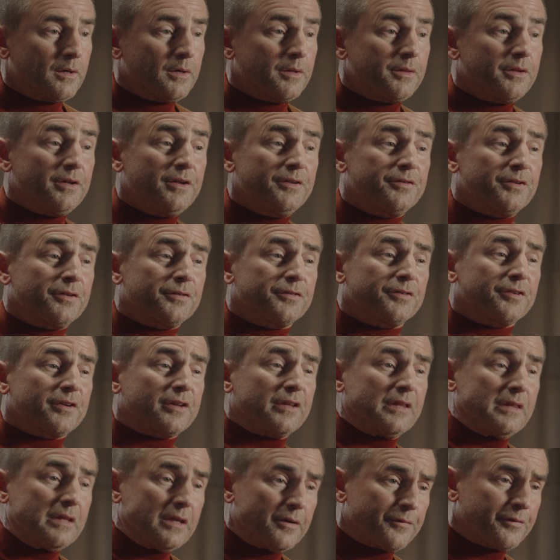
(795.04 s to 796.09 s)
These are
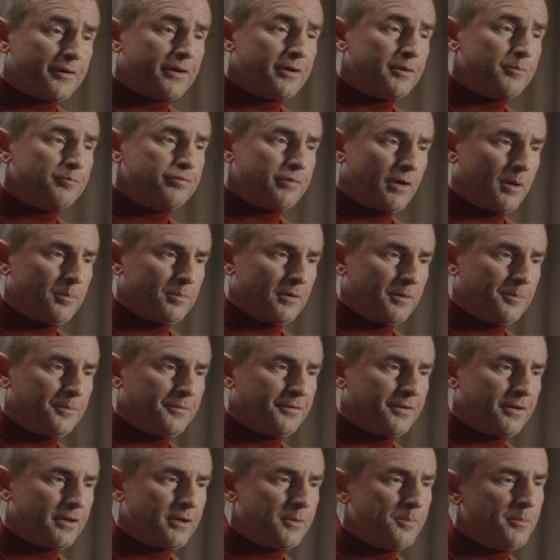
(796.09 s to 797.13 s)
significant
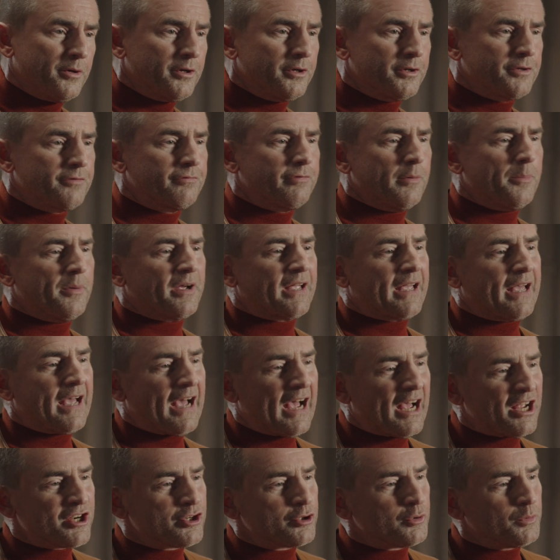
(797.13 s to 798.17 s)
problems that emerge from a
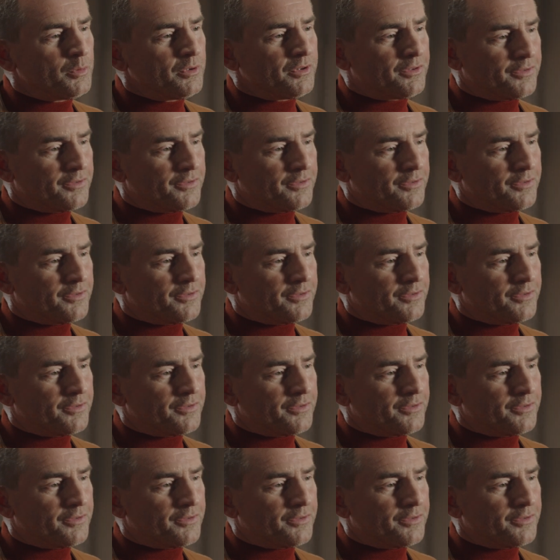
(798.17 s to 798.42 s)
casual